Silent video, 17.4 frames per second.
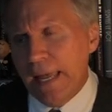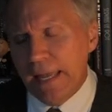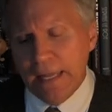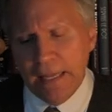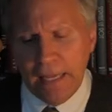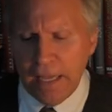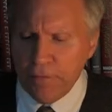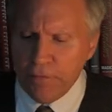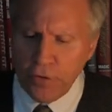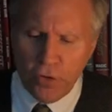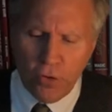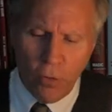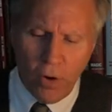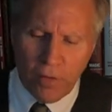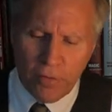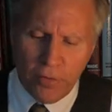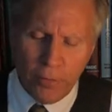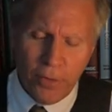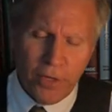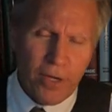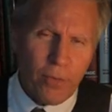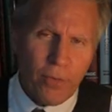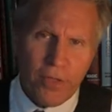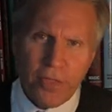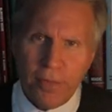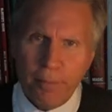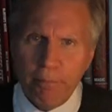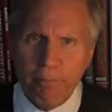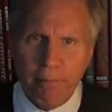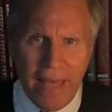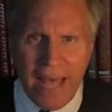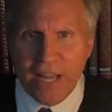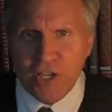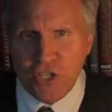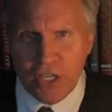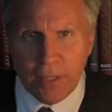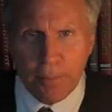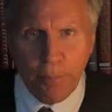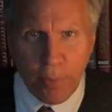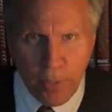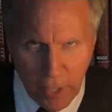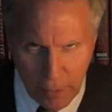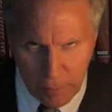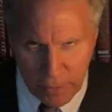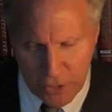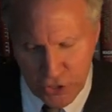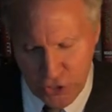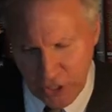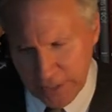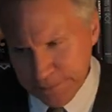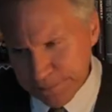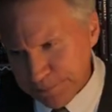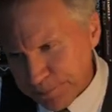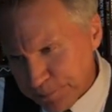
If you are familiar with magic publishing,